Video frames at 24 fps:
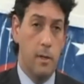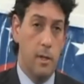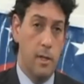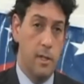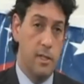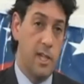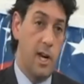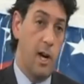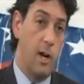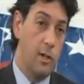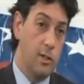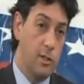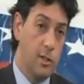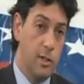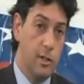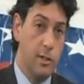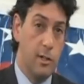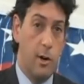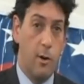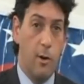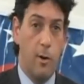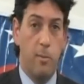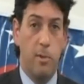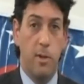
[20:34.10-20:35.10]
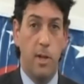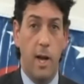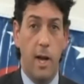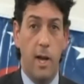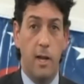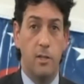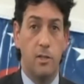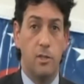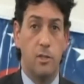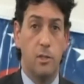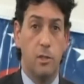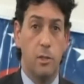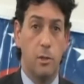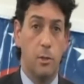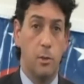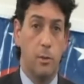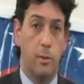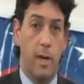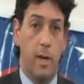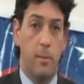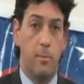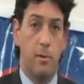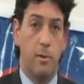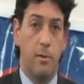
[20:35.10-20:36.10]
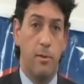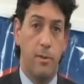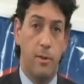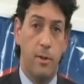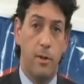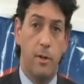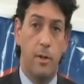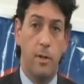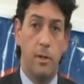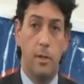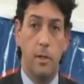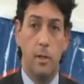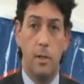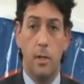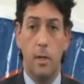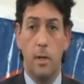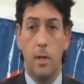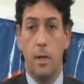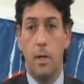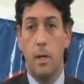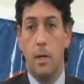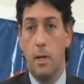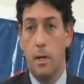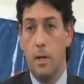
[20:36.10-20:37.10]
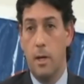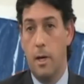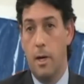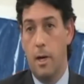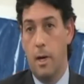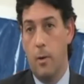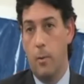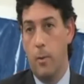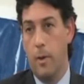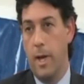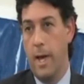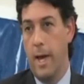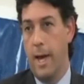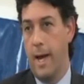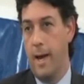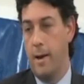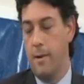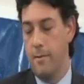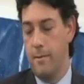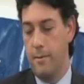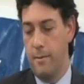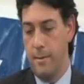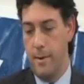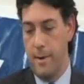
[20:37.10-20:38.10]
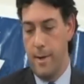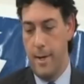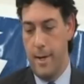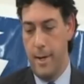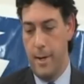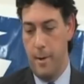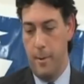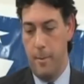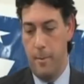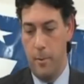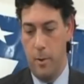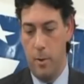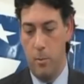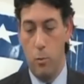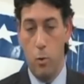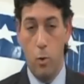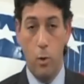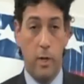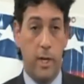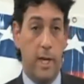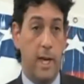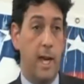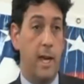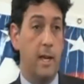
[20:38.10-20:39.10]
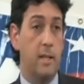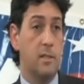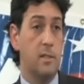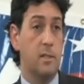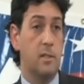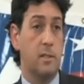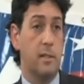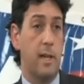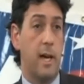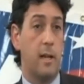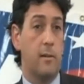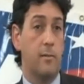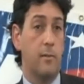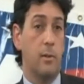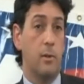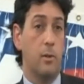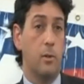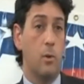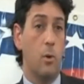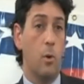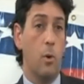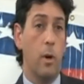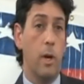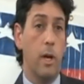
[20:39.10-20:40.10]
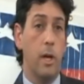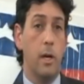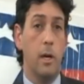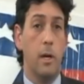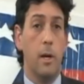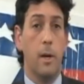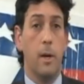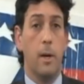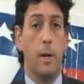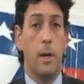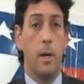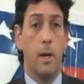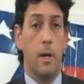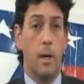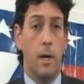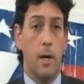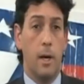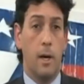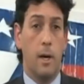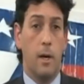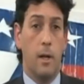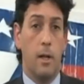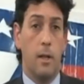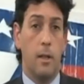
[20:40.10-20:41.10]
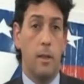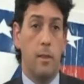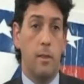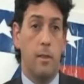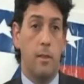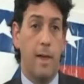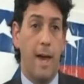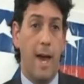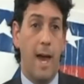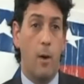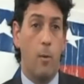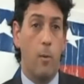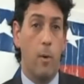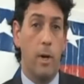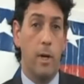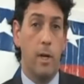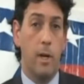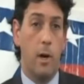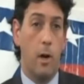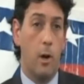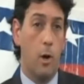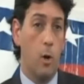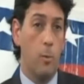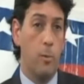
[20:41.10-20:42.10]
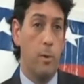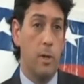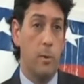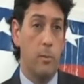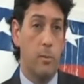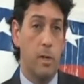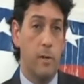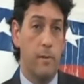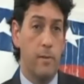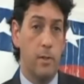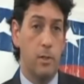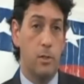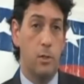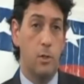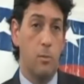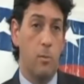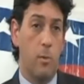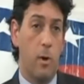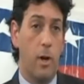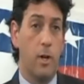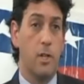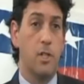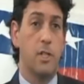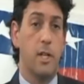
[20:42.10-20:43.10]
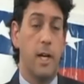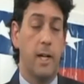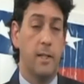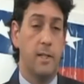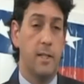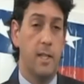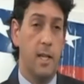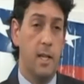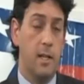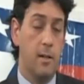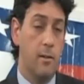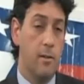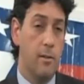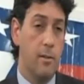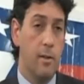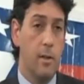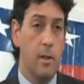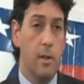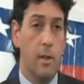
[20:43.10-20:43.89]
it's our turn. Our reply is due April 3rd. we have the Moore case out of Illinois. that one, our opening brief is due March 19th.